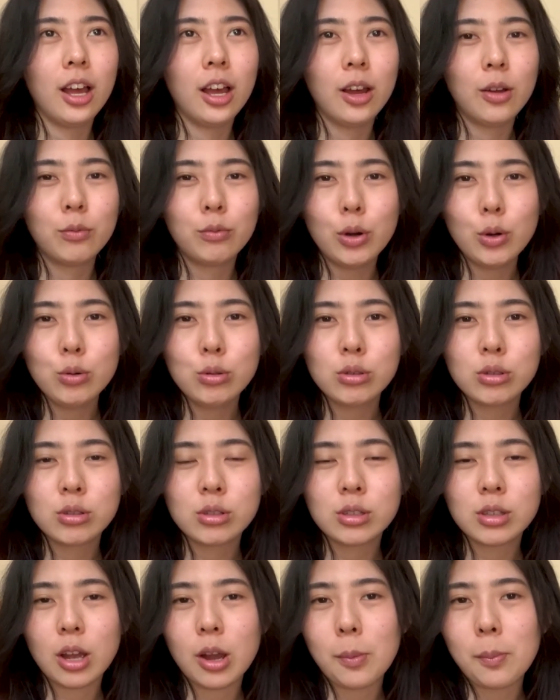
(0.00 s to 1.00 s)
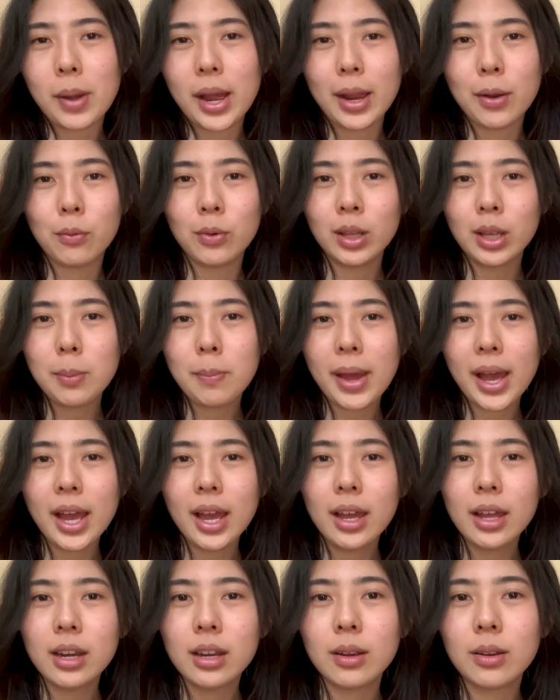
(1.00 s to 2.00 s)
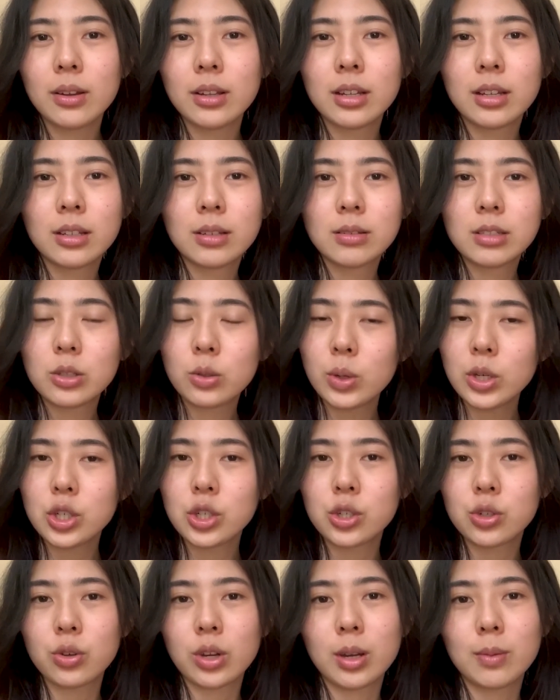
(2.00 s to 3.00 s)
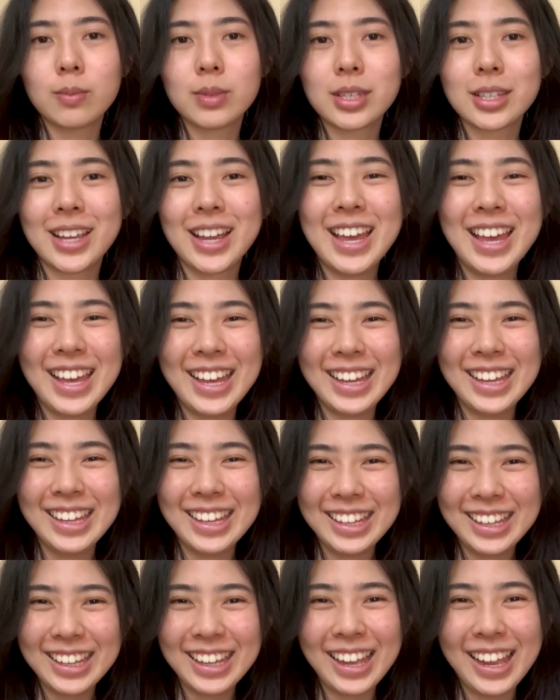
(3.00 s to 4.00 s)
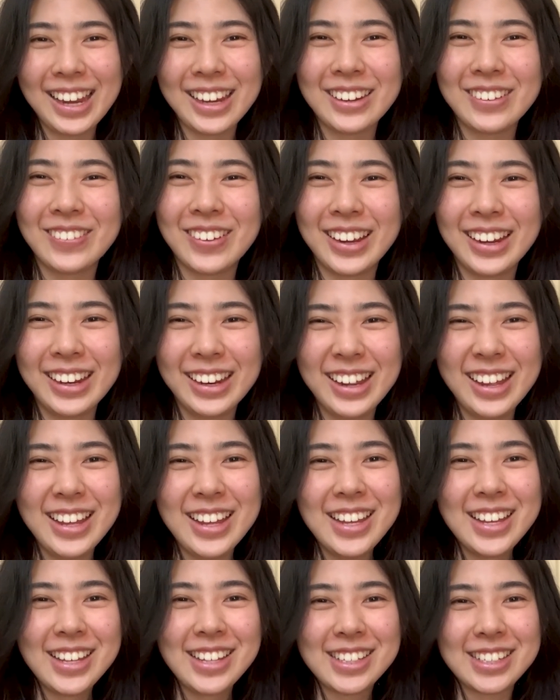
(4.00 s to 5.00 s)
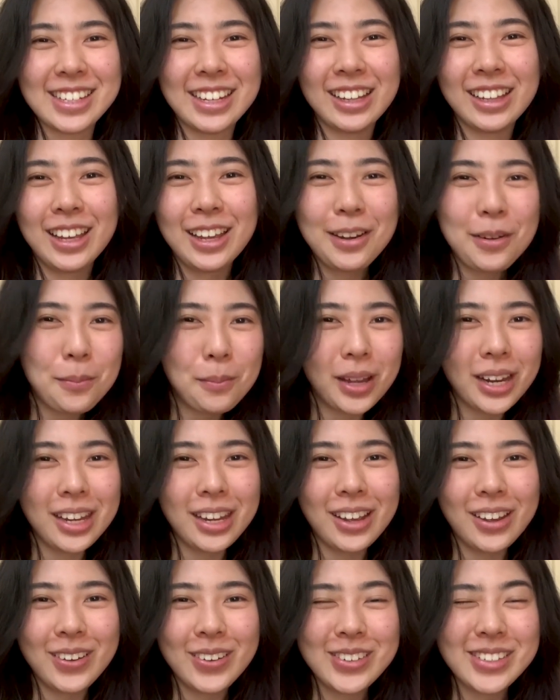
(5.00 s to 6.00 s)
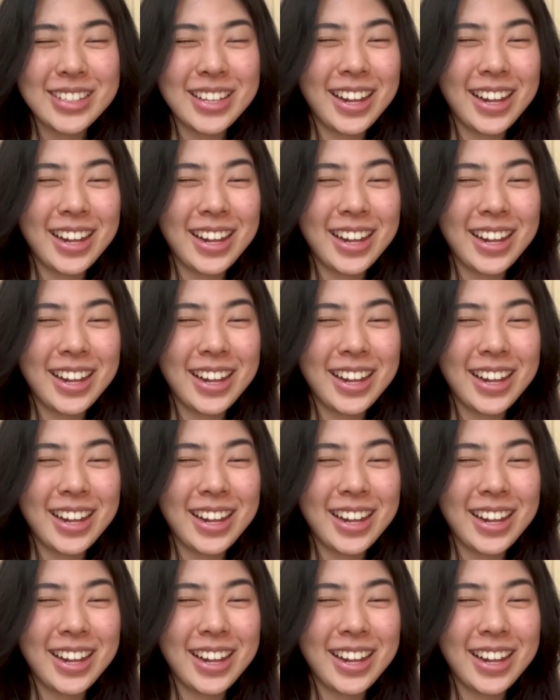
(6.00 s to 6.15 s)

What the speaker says: roasts on my really bad Twitch streams. Anyway, see you later, buddios.